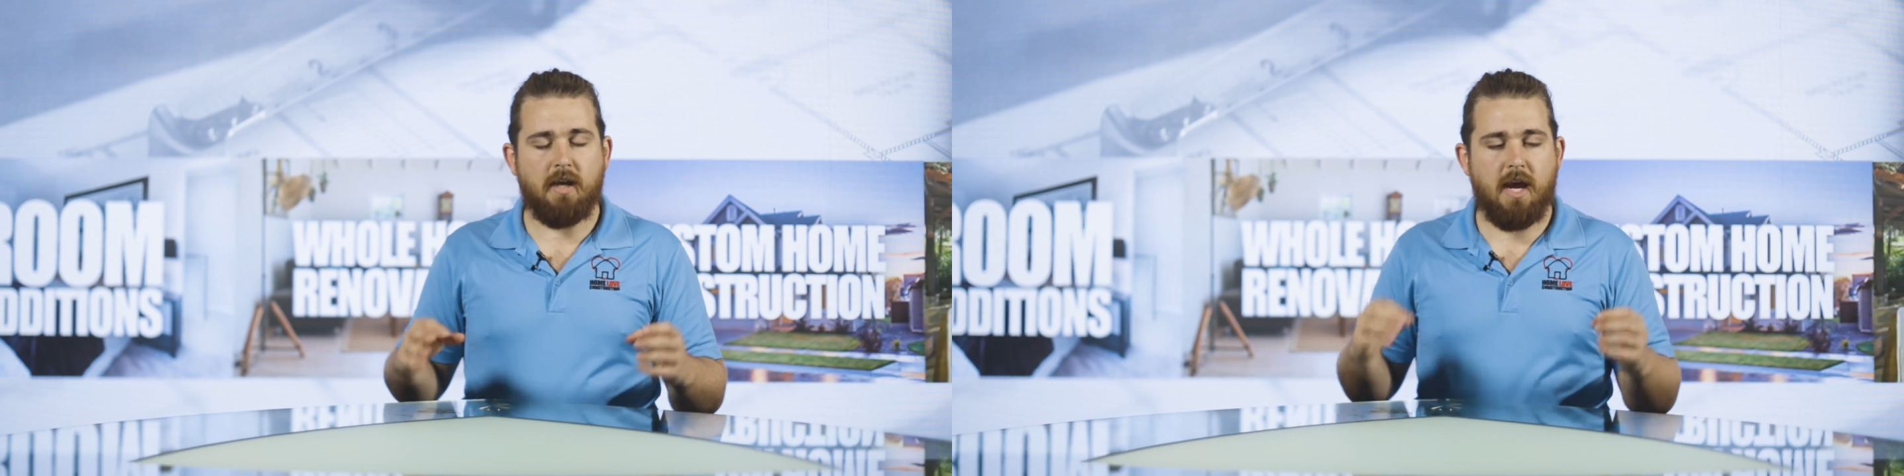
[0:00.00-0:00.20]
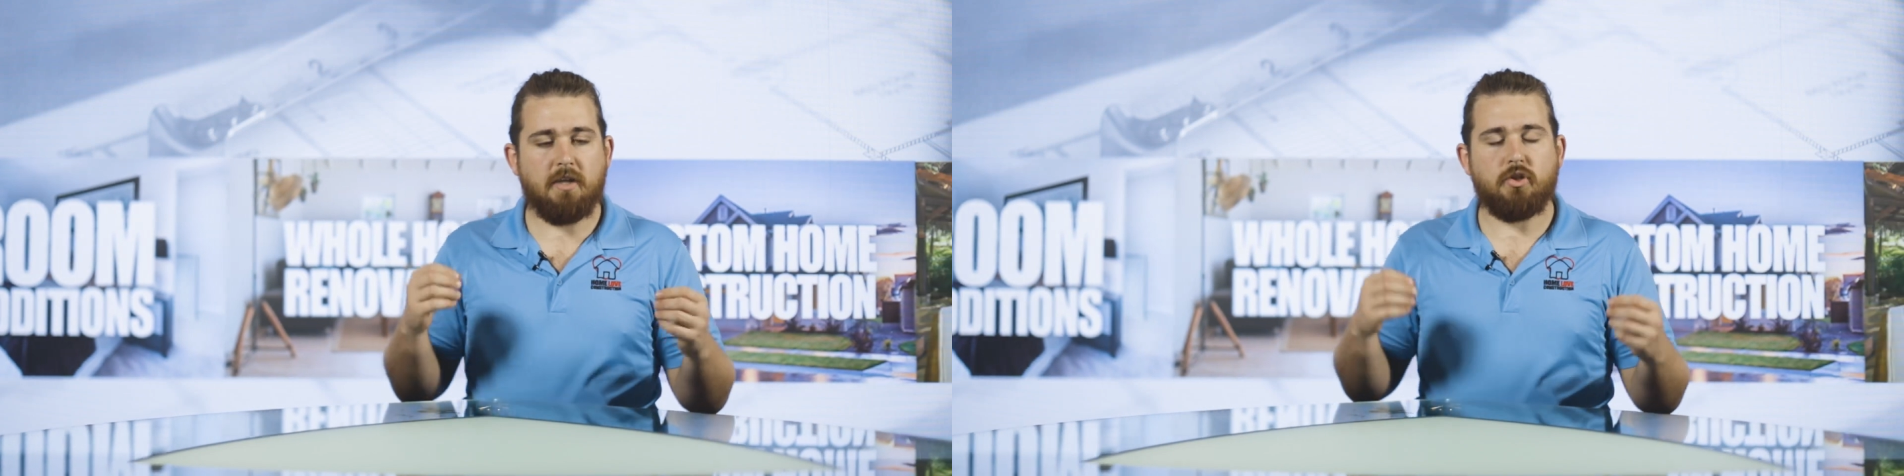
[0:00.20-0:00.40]

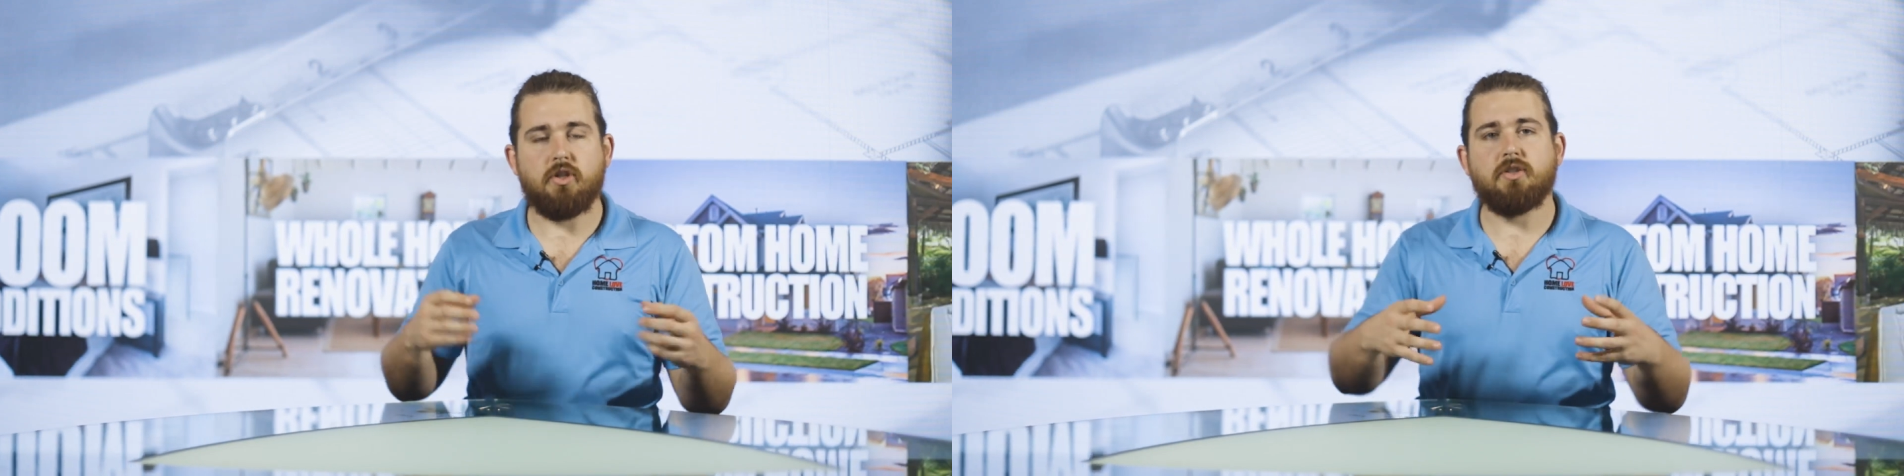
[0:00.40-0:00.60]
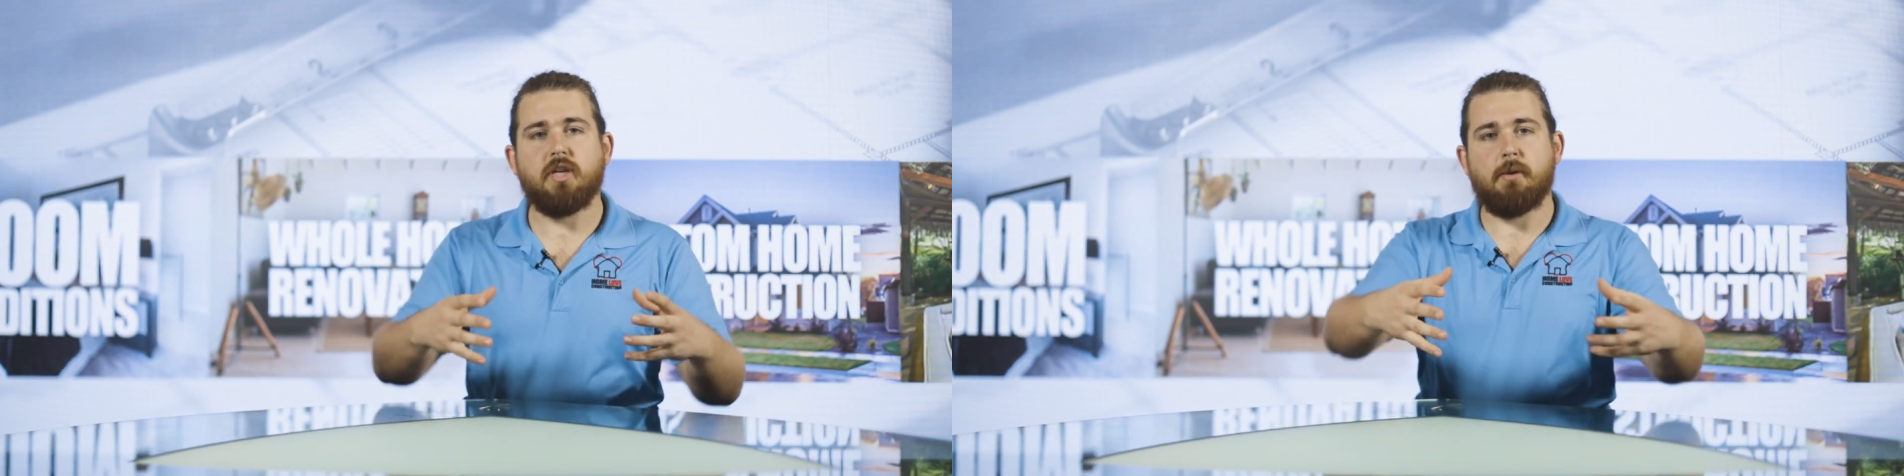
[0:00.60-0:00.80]
and he's
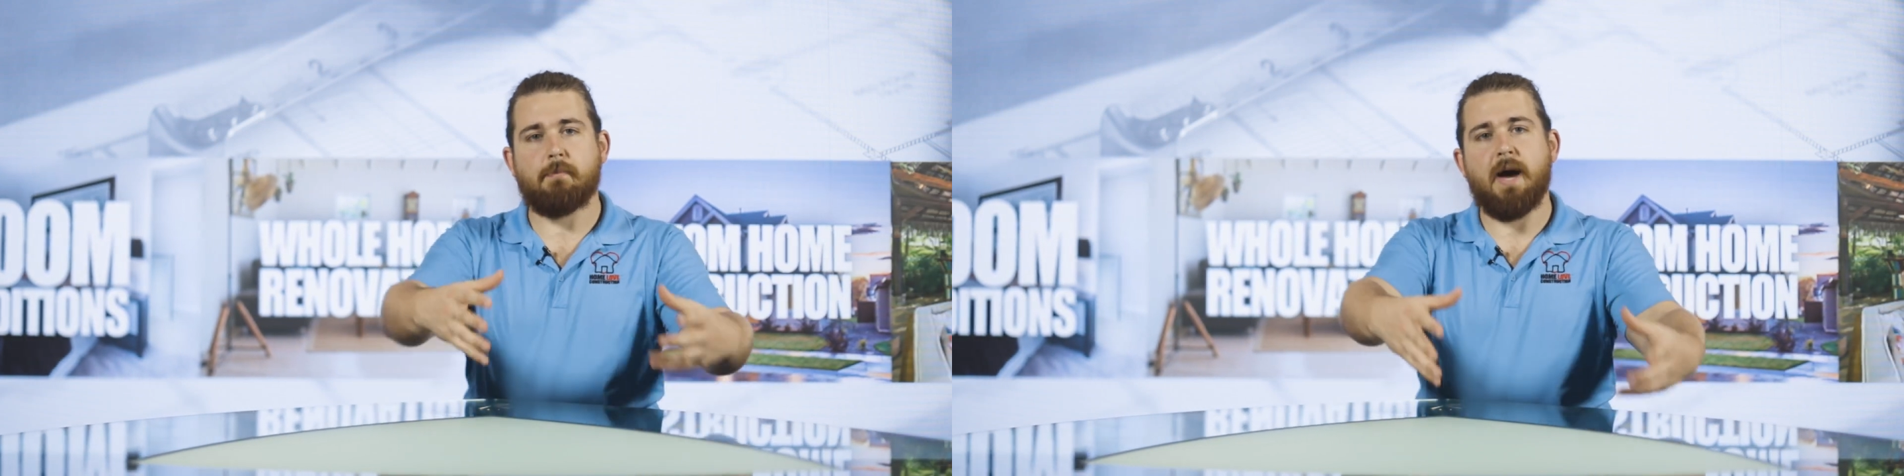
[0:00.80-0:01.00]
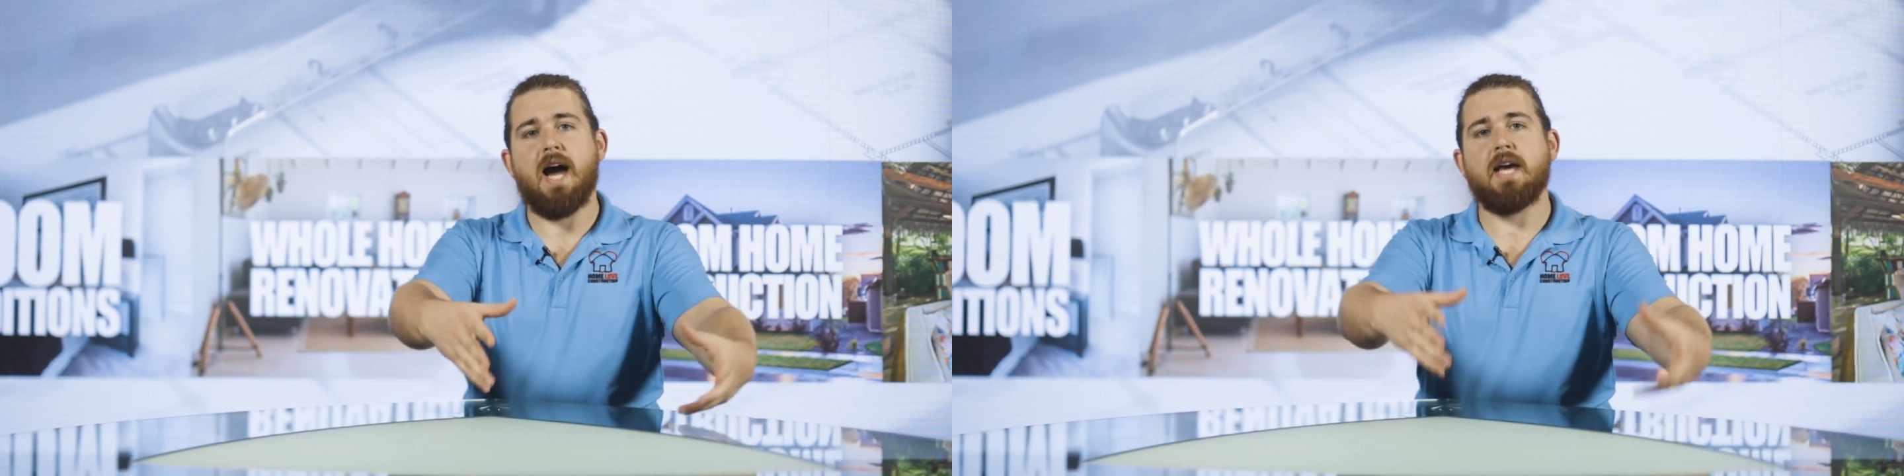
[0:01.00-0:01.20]
just going to
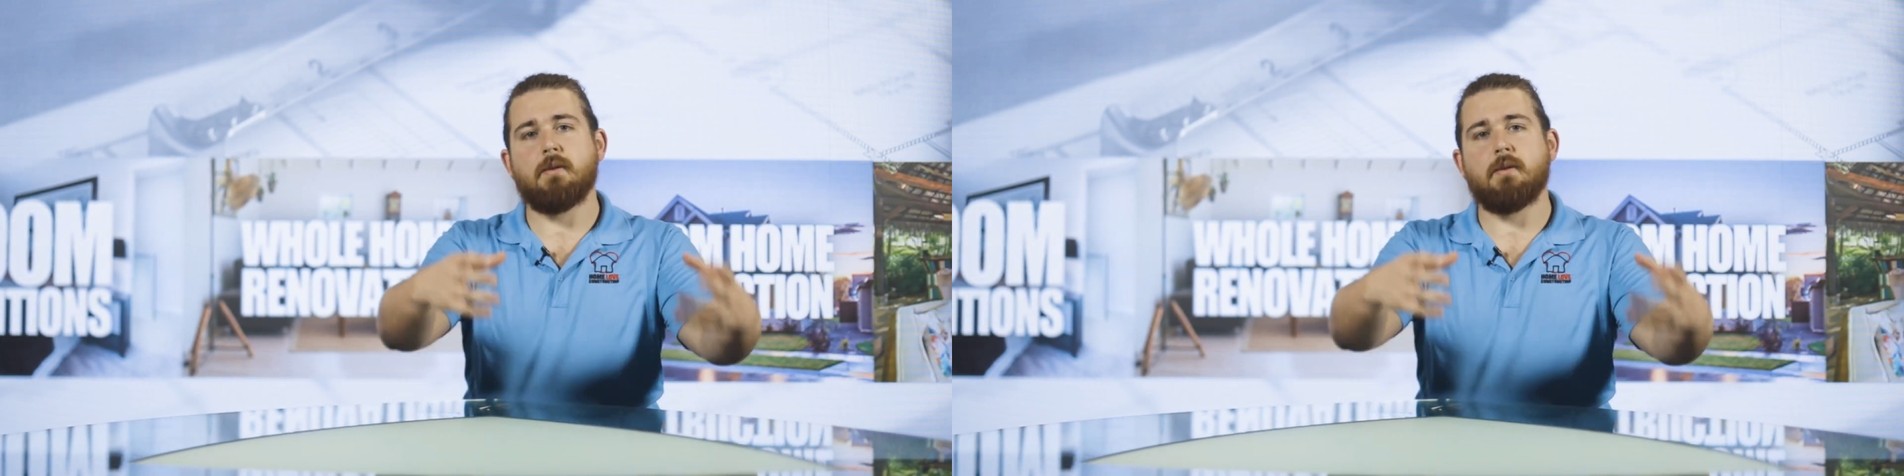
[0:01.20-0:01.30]
buy